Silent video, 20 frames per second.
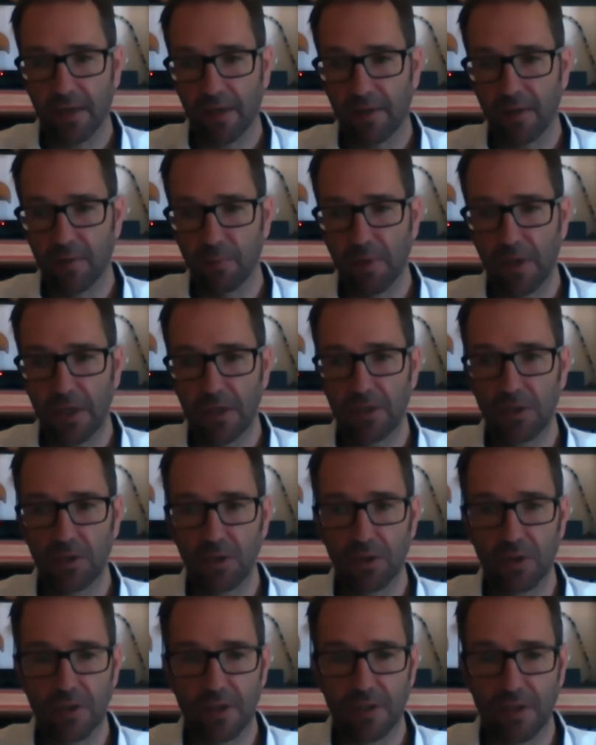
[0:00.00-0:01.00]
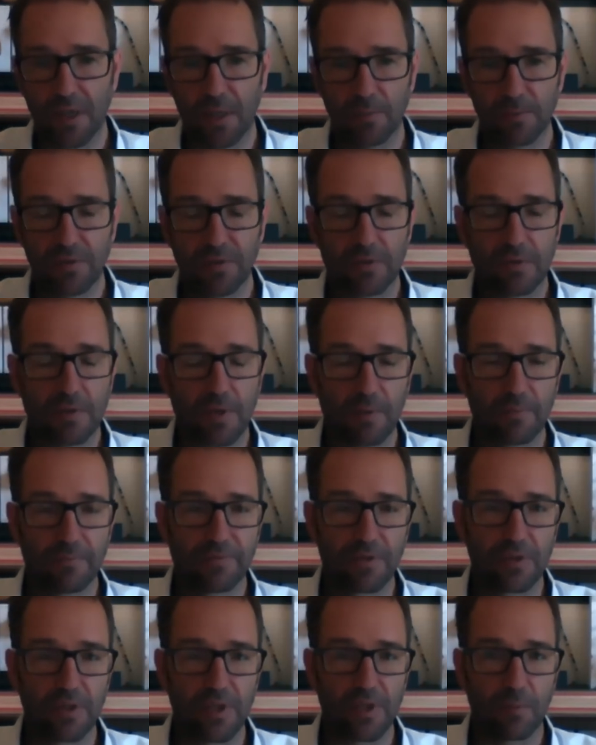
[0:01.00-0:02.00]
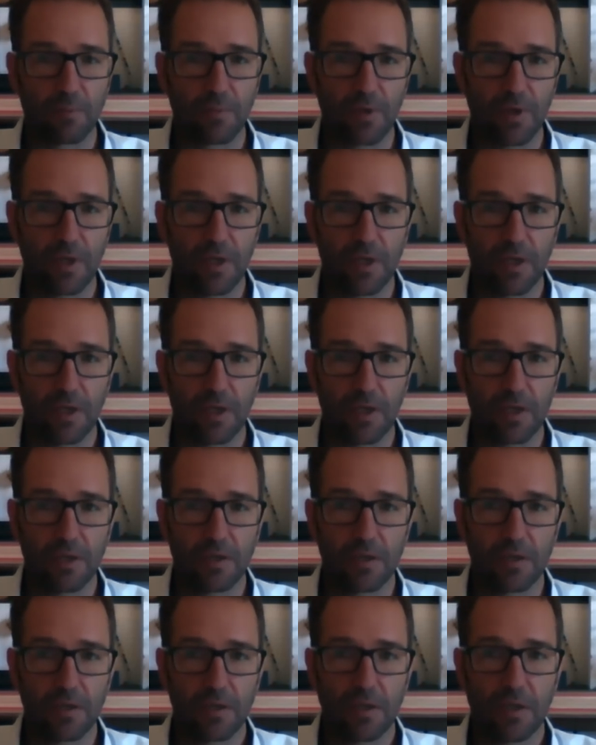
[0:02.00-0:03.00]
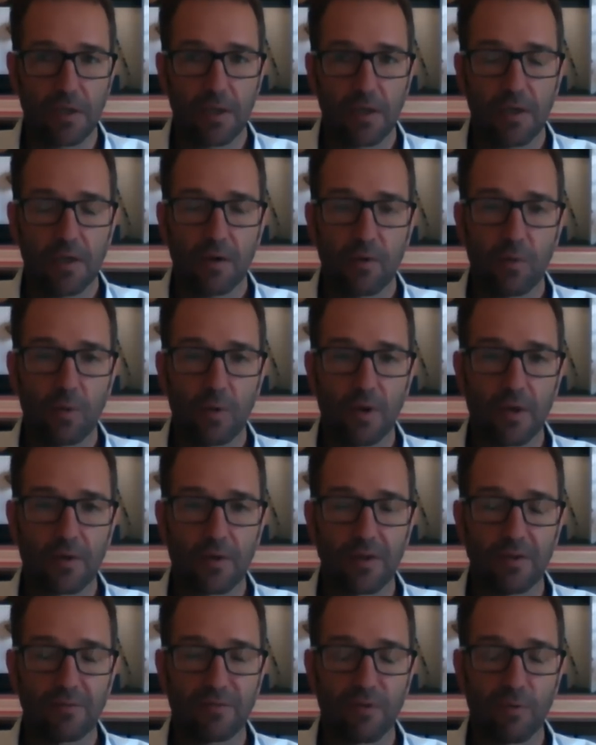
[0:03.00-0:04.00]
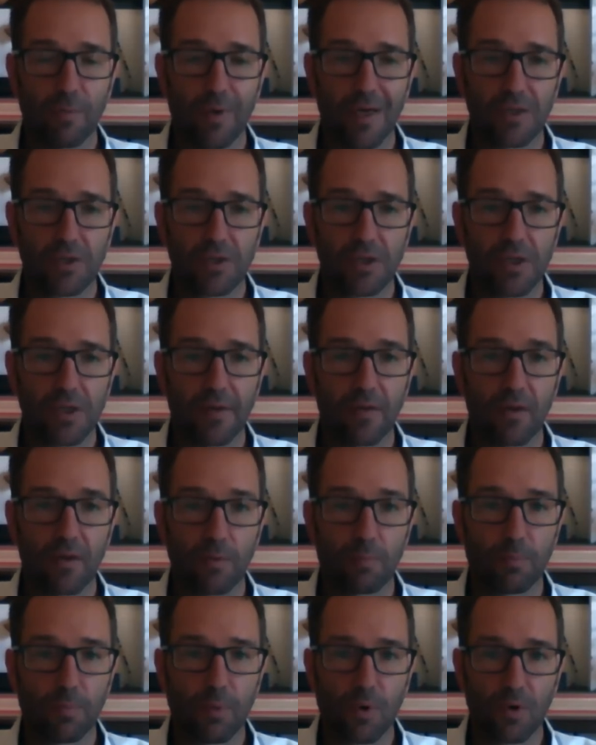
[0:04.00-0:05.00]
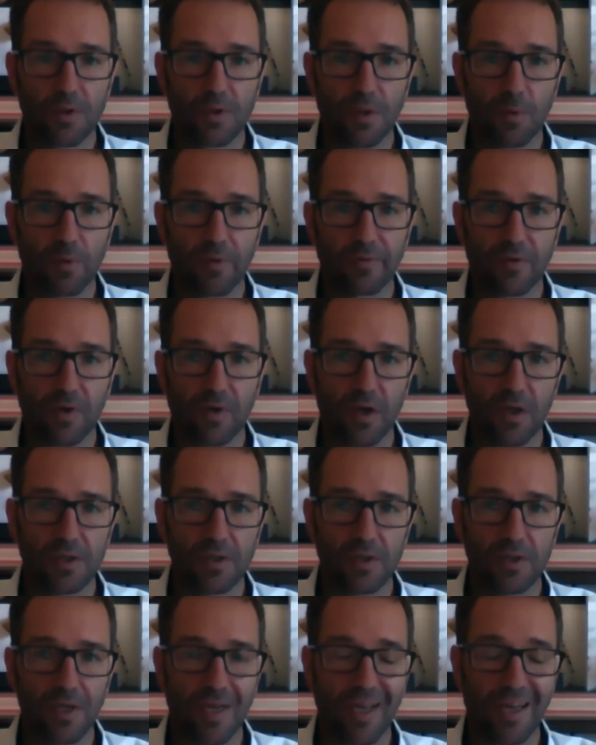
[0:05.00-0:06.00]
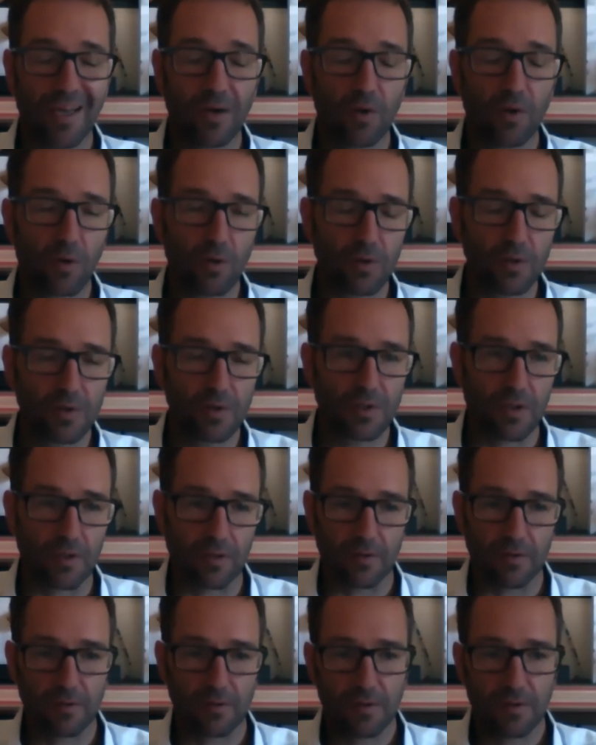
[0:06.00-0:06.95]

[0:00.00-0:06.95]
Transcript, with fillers: And the minute you can come comfort them in with information and the reports that we've got here, and also